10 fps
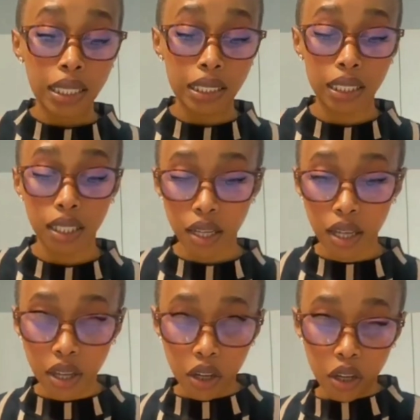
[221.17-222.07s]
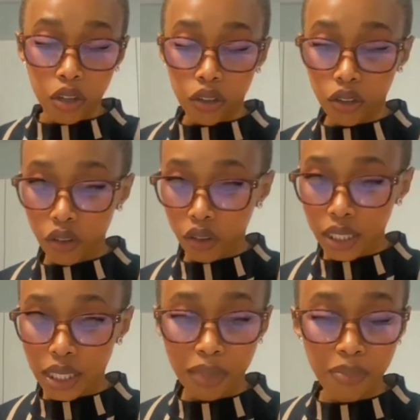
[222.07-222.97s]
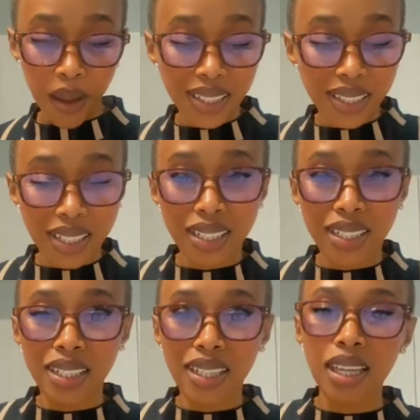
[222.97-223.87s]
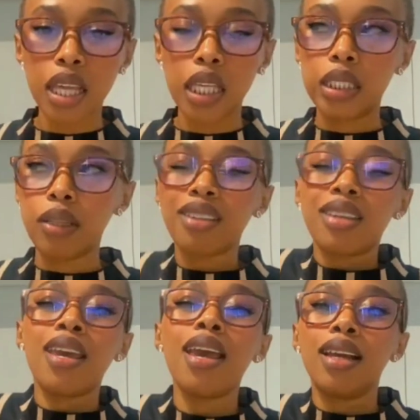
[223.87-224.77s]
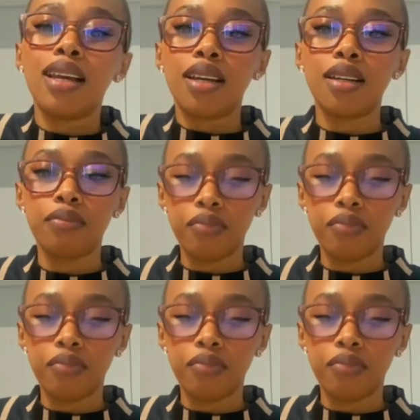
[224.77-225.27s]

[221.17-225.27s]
taste. You know, that spicy kick.